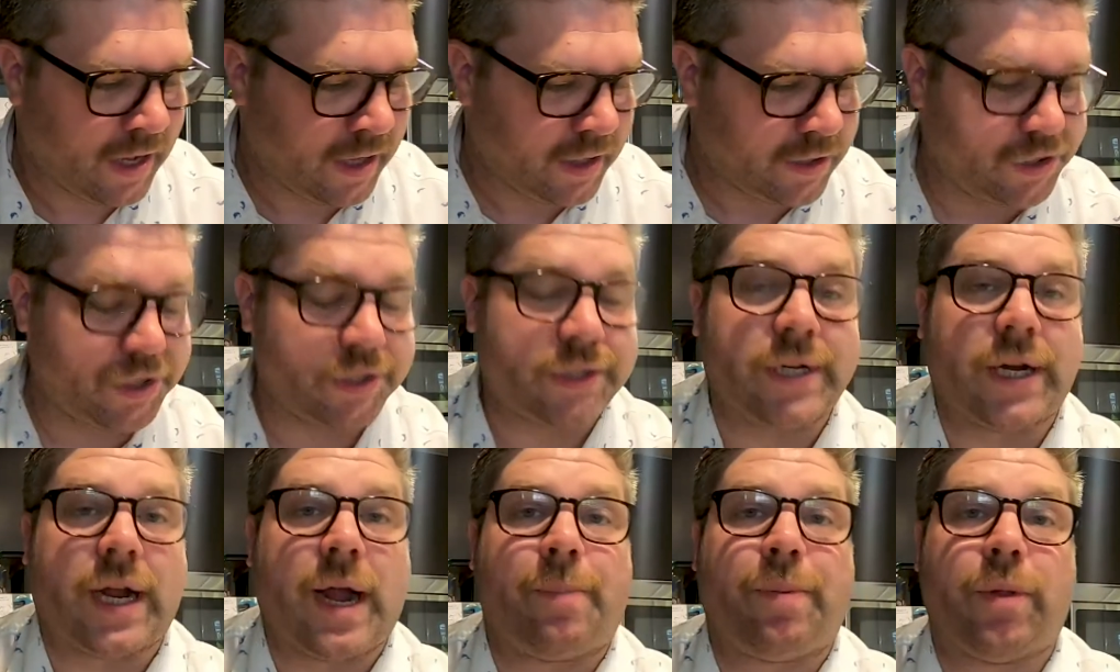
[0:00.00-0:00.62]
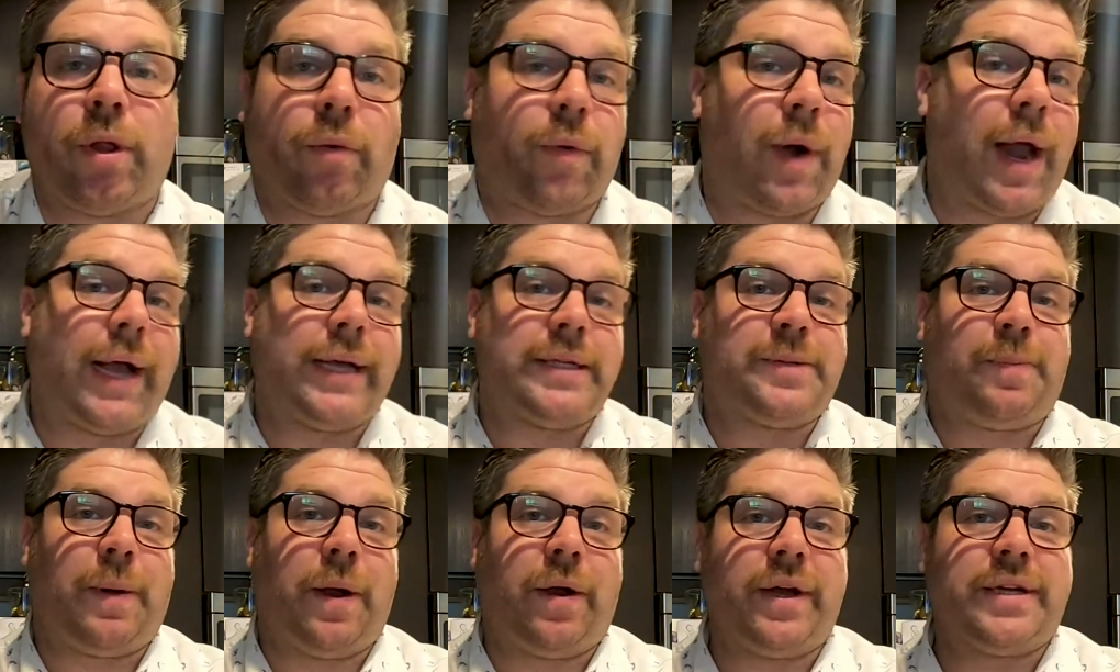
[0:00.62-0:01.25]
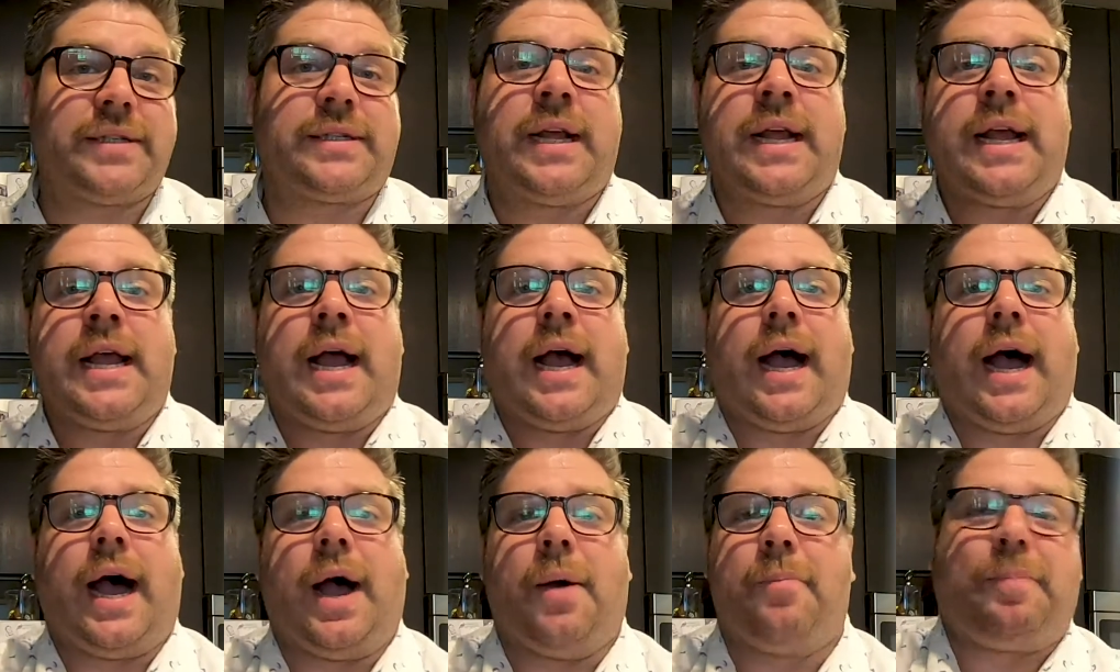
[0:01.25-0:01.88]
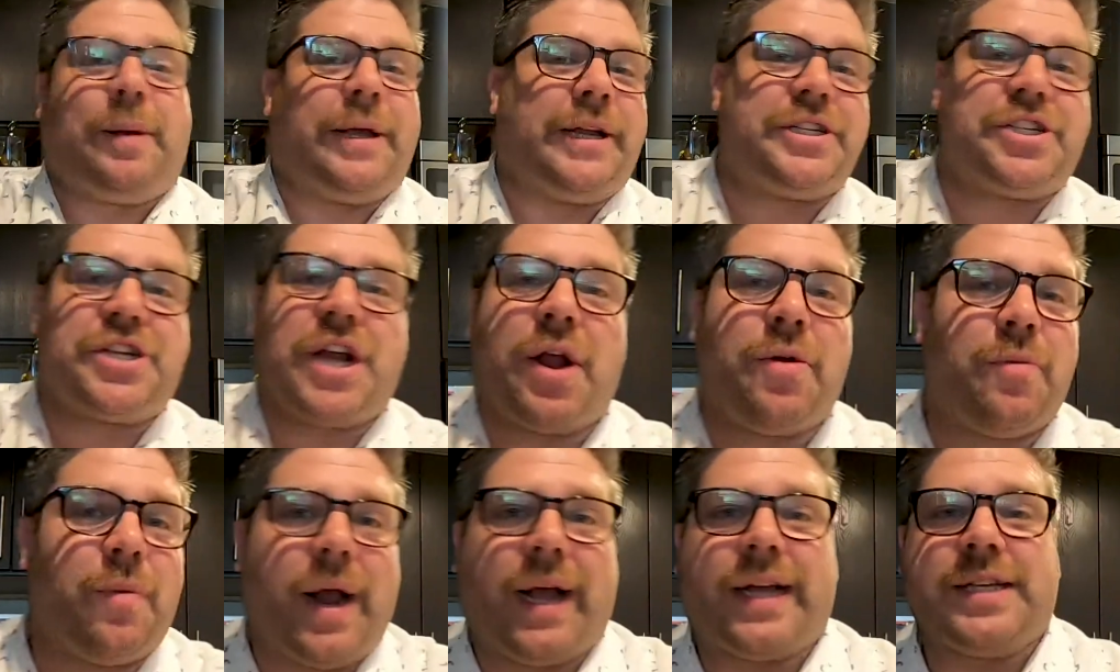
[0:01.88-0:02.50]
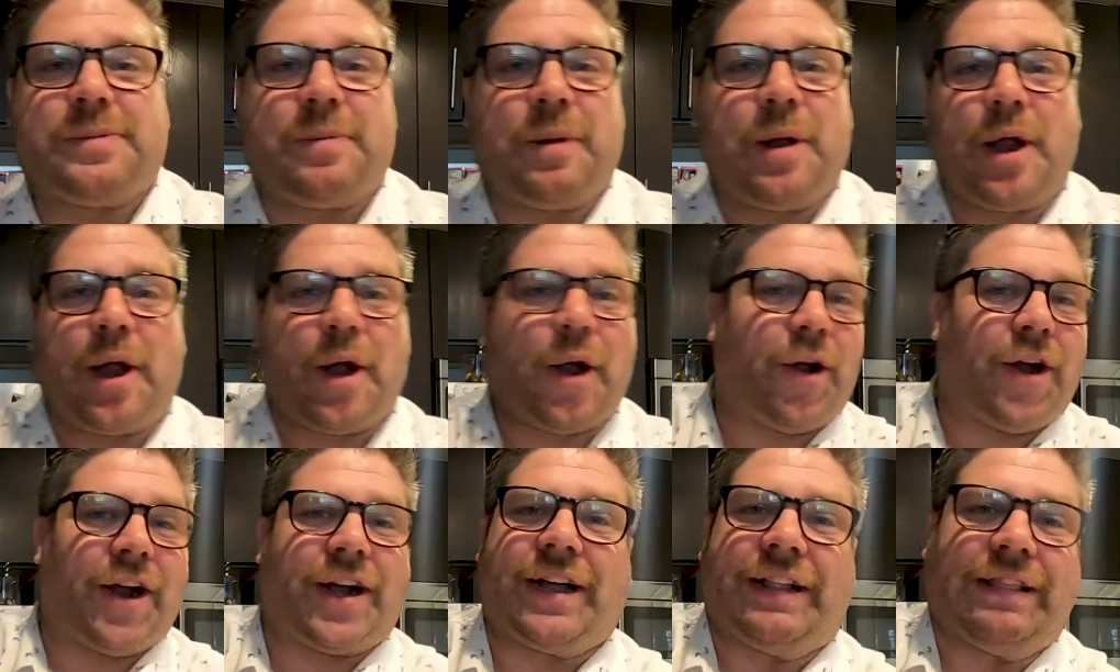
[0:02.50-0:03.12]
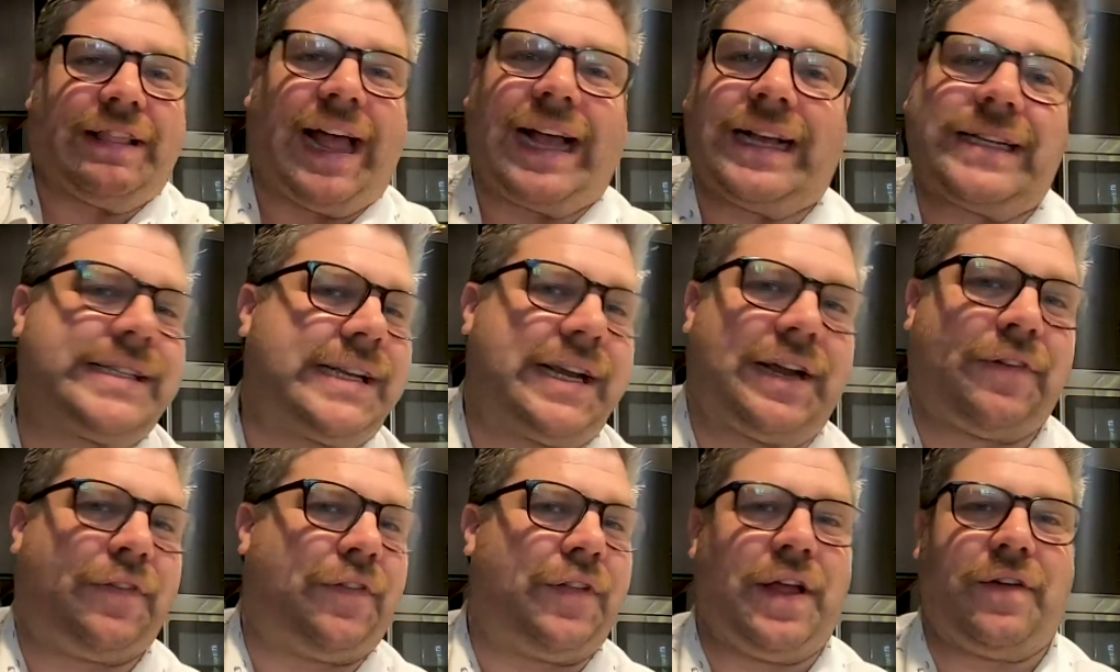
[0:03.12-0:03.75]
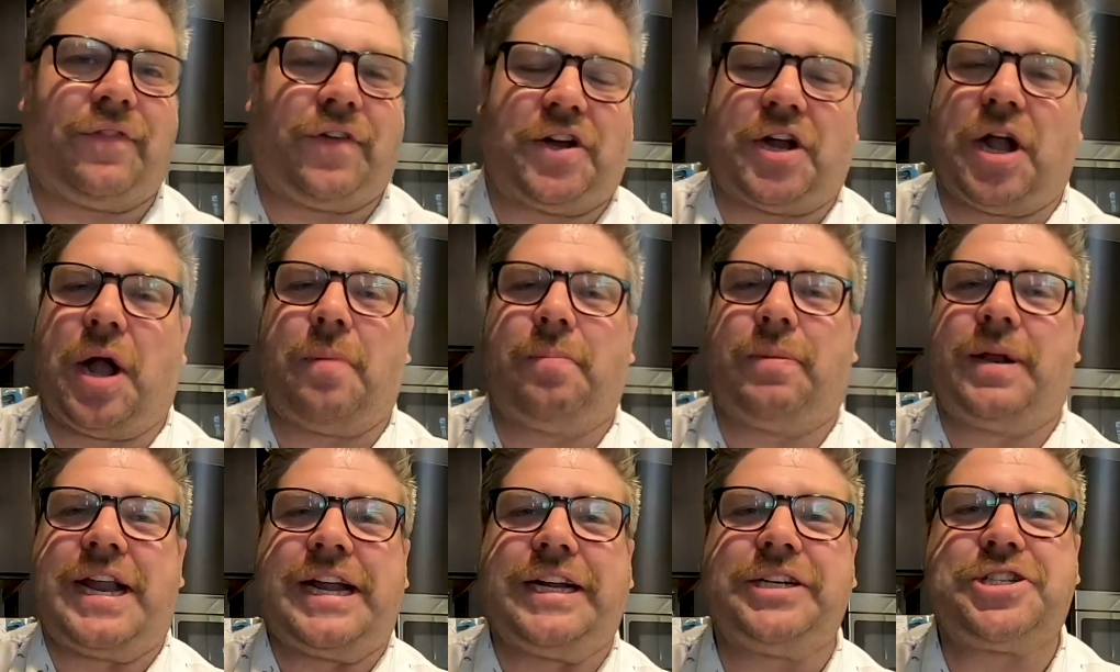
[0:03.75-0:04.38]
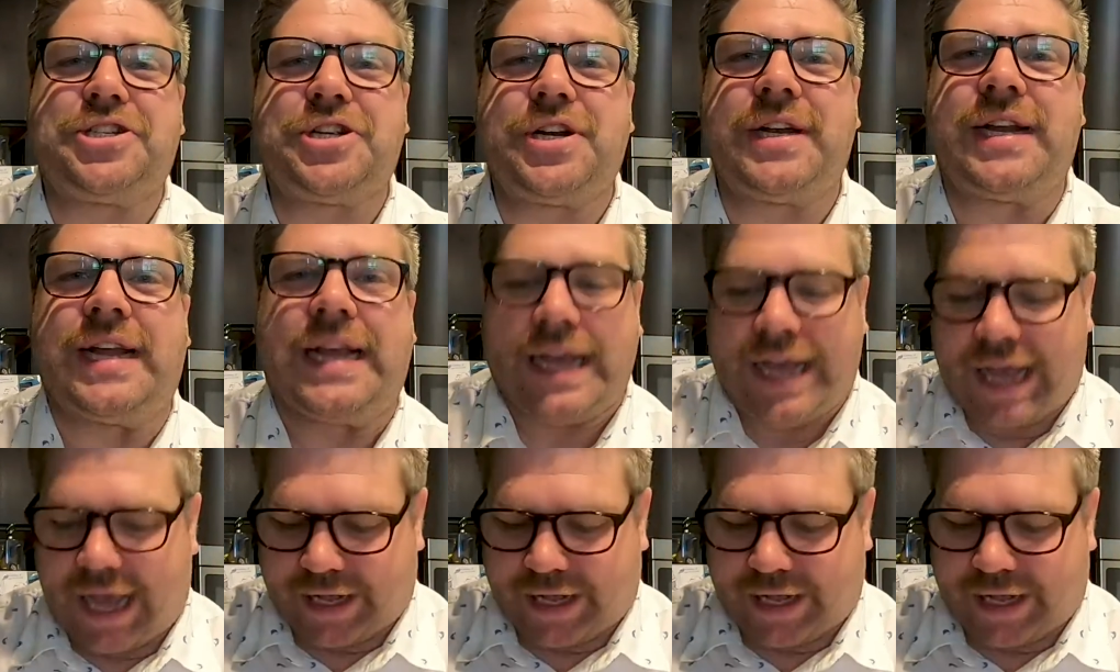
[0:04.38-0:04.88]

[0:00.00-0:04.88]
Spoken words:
Just a couple of raspberries. Peach and raspberry are a classic flavor combination.